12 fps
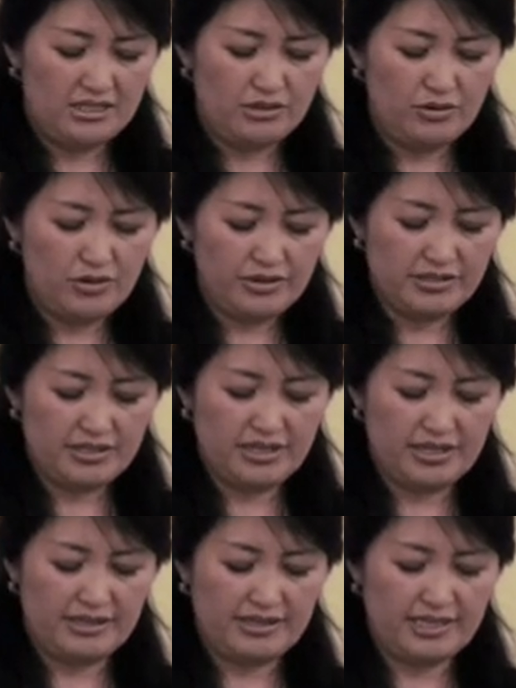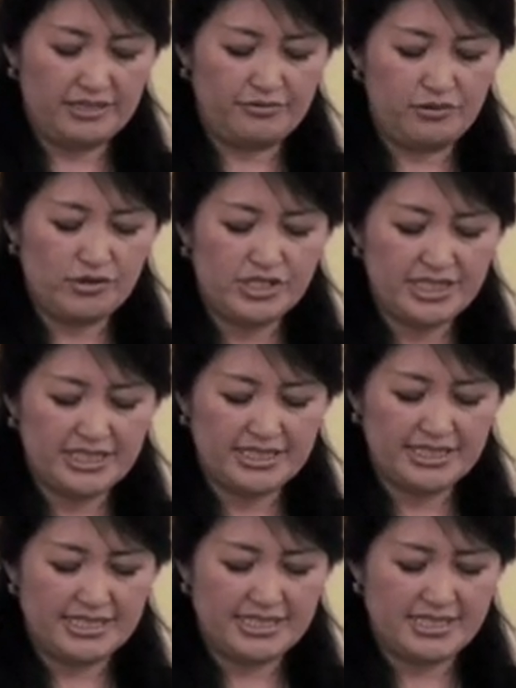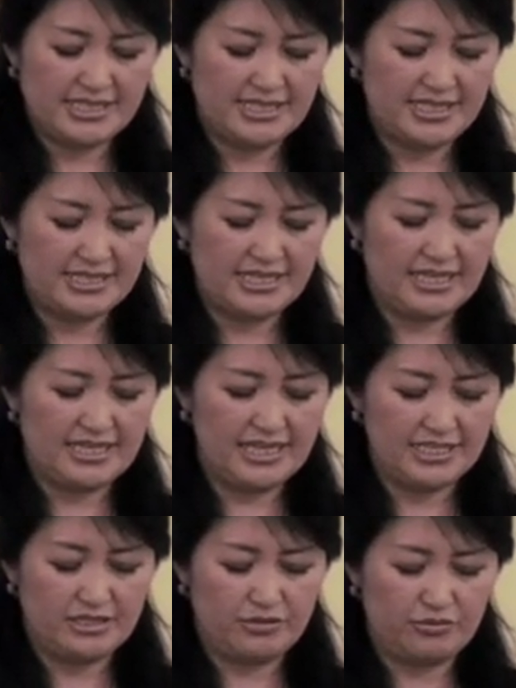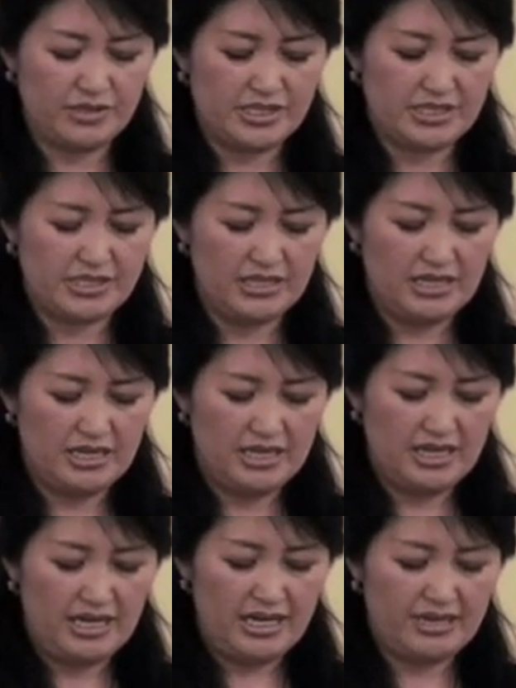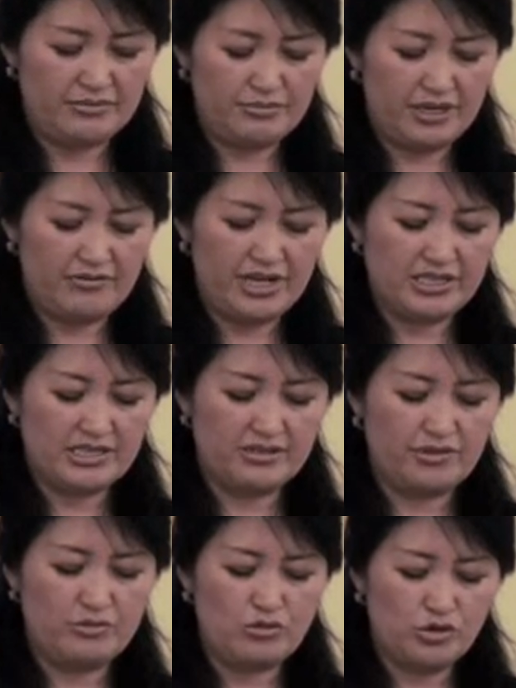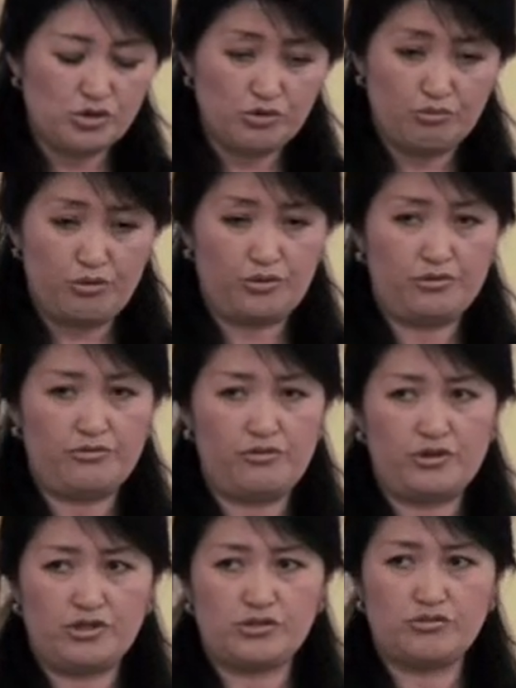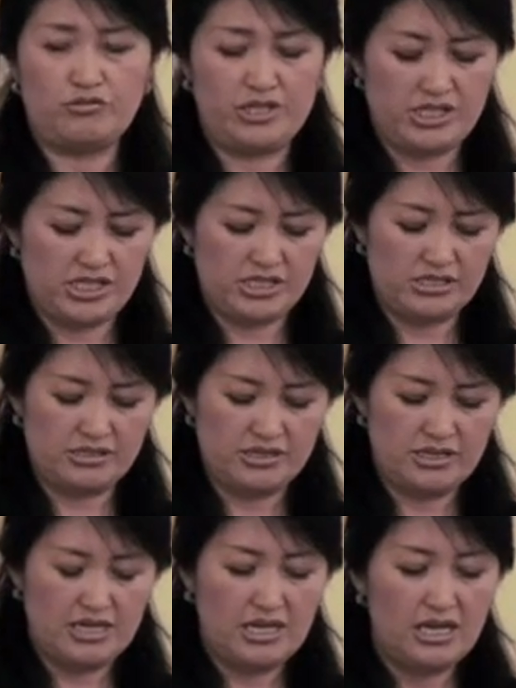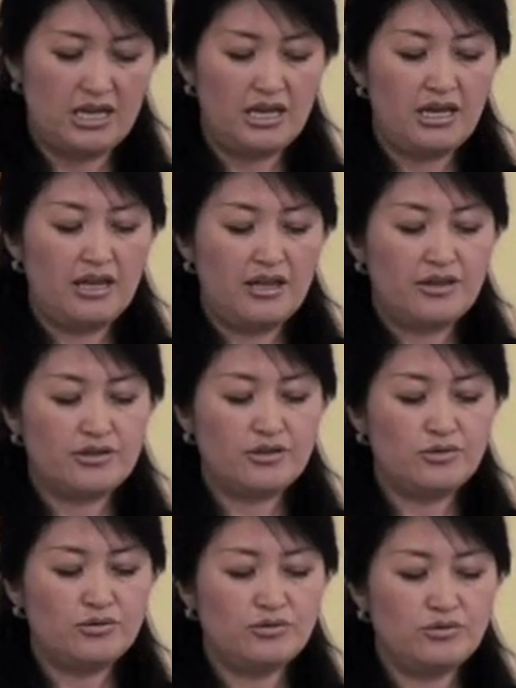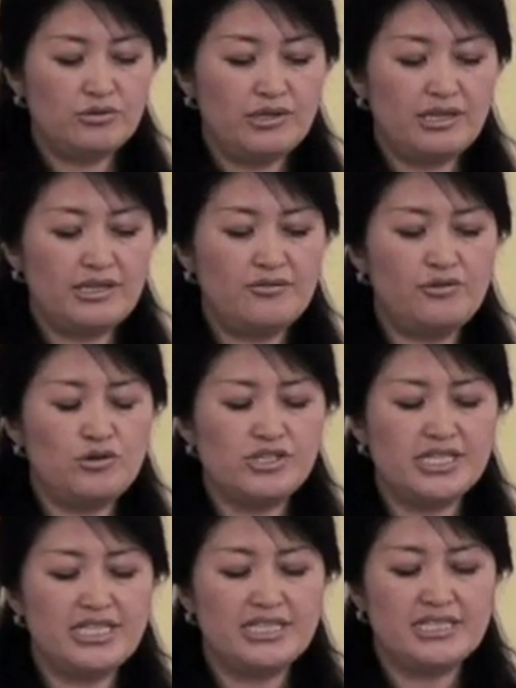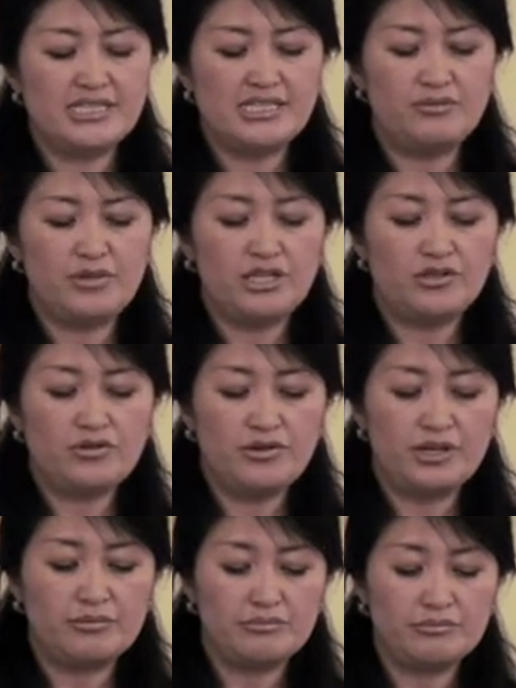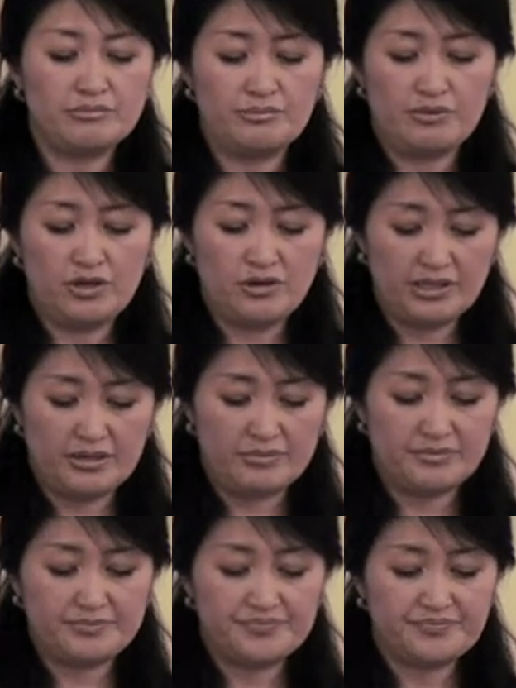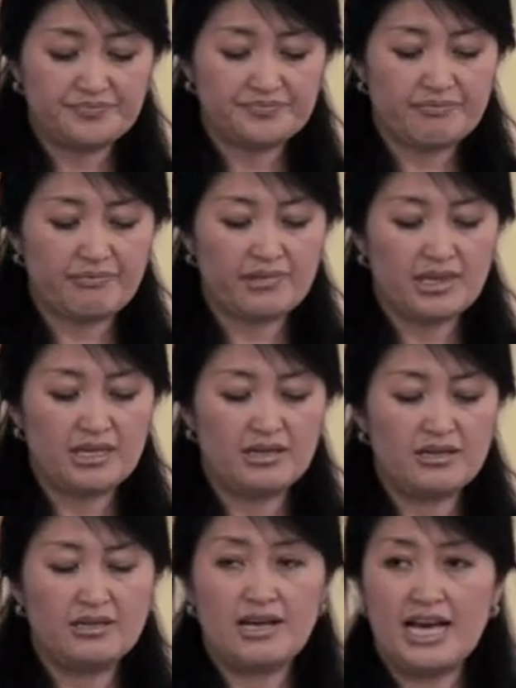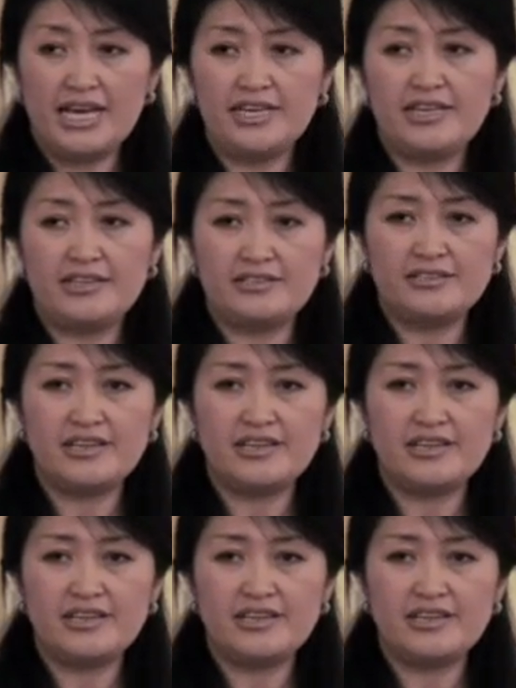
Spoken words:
note that First Literacy stays connected with and provides even more support for scholars. Through the First Literacy Mentoring Program, I and